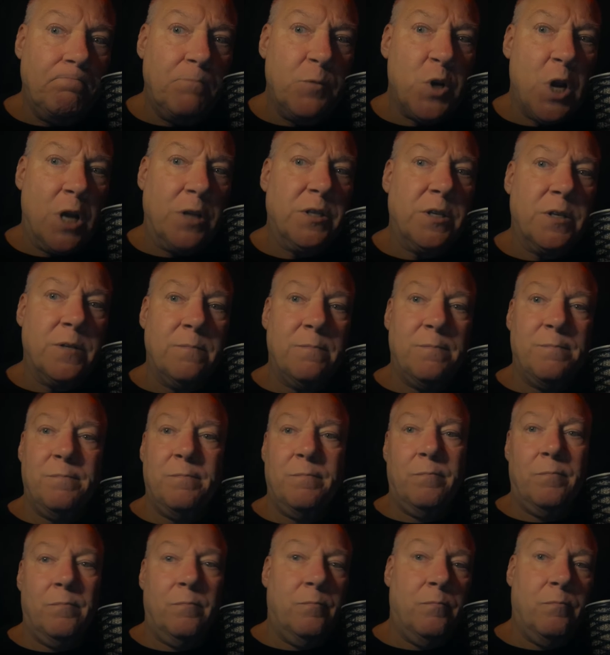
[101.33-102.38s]
Just
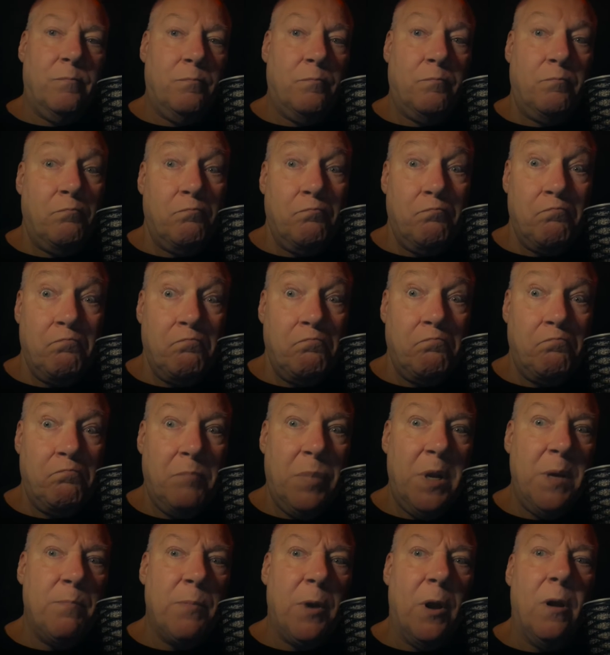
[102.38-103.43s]

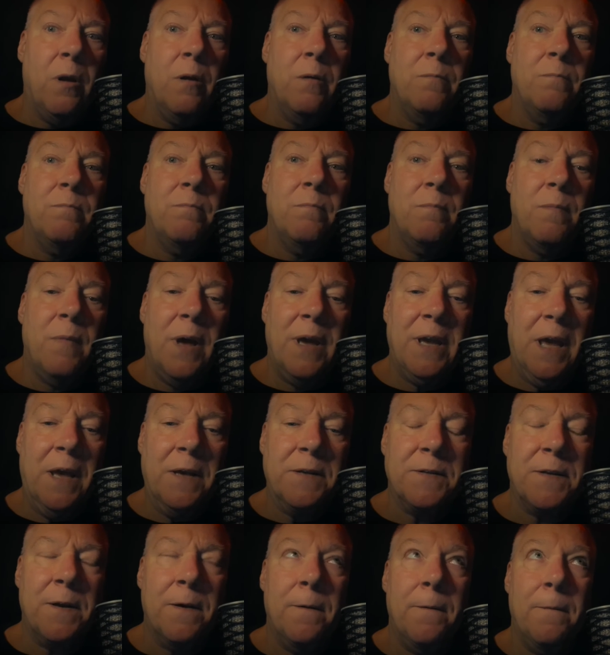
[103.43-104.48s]
people, I guess.